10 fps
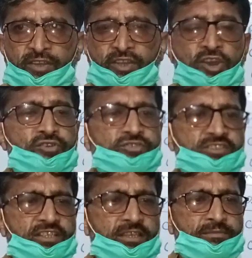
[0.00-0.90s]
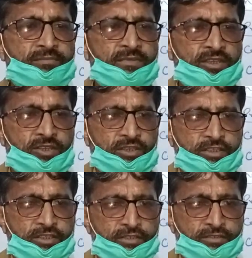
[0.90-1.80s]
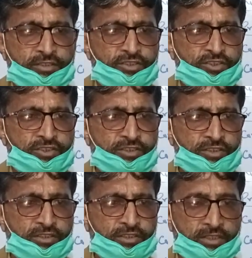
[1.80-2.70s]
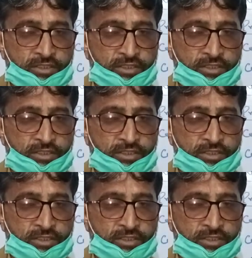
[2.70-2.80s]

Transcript: count them in